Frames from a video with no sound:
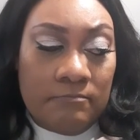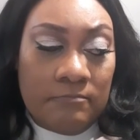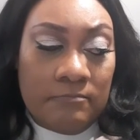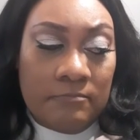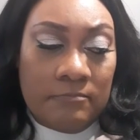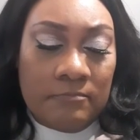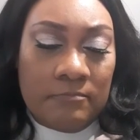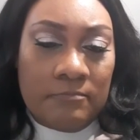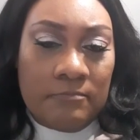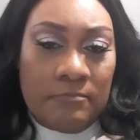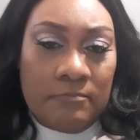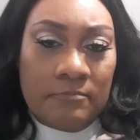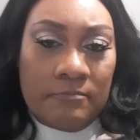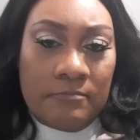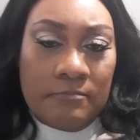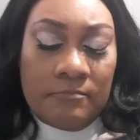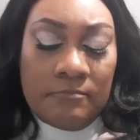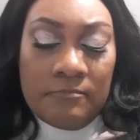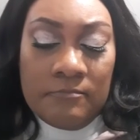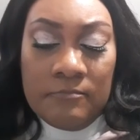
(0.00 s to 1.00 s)

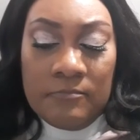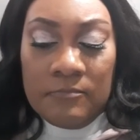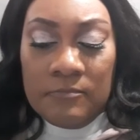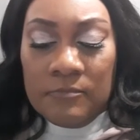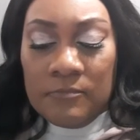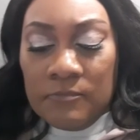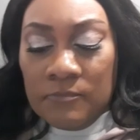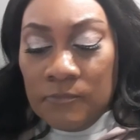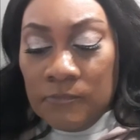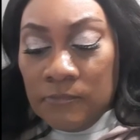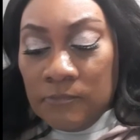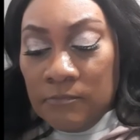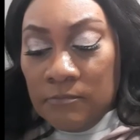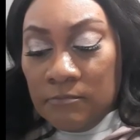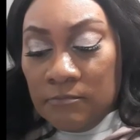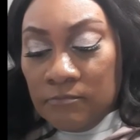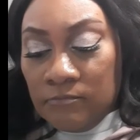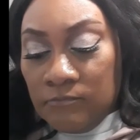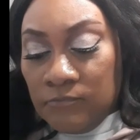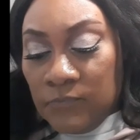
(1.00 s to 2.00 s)

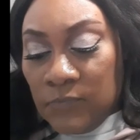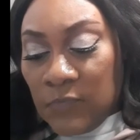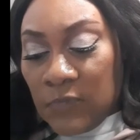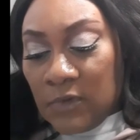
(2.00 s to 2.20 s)
(no one is talking)